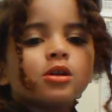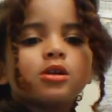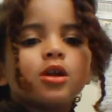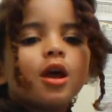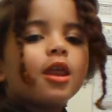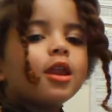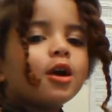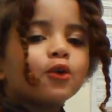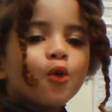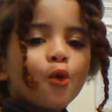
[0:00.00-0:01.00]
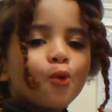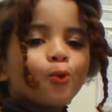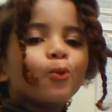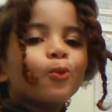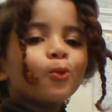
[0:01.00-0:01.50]
La la la
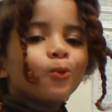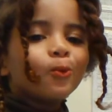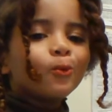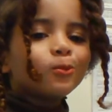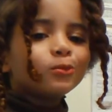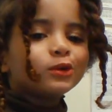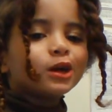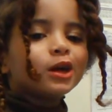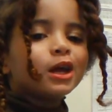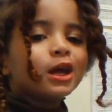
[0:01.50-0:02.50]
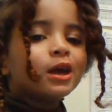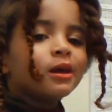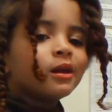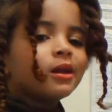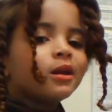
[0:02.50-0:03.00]
gonge.
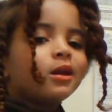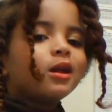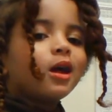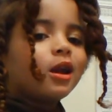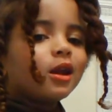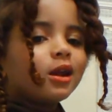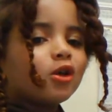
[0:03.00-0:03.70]
La la